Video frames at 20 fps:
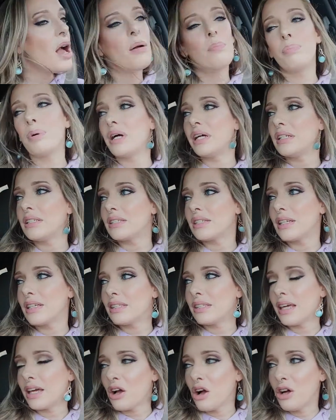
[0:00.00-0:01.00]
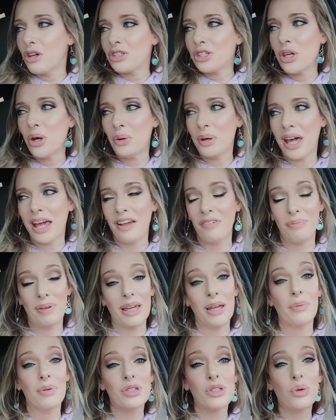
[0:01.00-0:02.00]
but they also gave me,
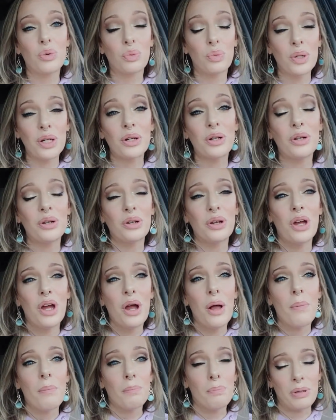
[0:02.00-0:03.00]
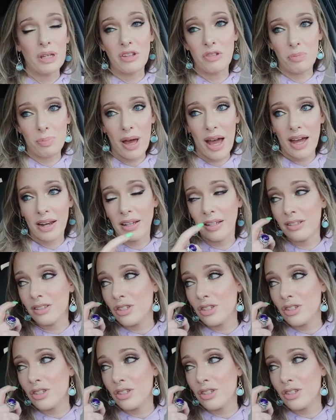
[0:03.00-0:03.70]
it was a real beef patty.